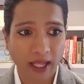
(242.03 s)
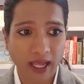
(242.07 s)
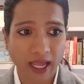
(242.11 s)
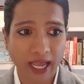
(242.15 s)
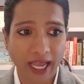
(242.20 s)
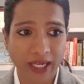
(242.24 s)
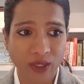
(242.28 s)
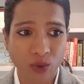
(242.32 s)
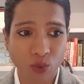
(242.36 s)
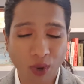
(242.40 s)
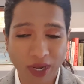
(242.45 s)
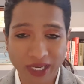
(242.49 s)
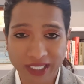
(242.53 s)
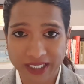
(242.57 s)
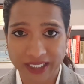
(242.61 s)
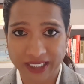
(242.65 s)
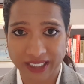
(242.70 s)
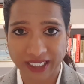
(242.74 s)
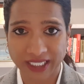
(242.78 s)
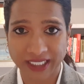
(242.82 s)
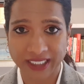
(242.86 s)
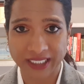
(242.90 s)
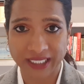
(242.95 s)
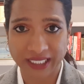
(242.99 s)
And what
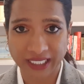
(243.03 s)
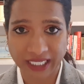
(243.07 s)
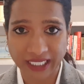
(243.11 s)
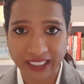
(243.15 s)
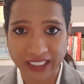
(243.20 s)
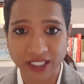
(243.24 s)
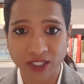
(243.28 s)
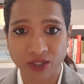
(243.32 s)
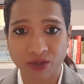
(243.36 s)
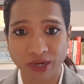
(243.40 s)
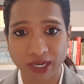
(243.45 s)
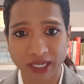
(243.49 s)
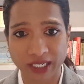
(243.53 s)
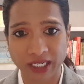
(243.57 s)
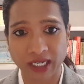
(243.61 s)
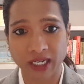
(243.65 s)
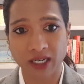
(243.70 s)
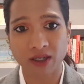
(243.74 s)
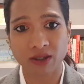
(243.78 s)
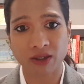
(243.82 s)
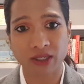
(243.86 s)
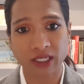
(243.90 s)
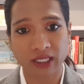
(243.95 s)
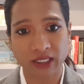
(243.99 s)
is needed right
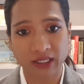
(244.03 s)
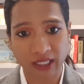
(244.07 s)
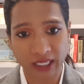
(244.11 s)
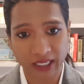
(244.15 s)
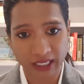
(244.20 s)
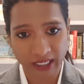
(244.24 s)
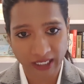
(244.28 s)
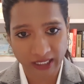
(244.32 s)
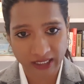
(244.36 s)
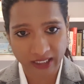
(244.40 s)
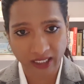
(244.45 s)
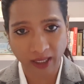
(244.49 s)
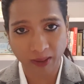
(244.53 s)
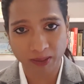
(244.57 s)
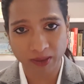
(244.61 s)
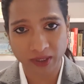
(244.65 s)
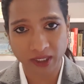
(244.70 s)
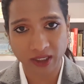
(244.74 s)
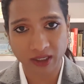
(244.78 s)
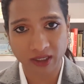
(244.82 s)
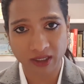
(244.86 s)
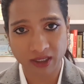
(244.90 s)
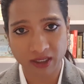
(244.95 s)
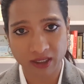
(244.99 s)
now is that
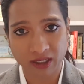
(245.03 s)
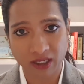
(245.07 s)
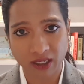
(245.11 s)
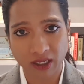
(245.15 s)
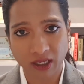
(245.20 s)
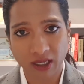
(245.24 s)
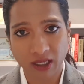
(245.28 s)
acceptance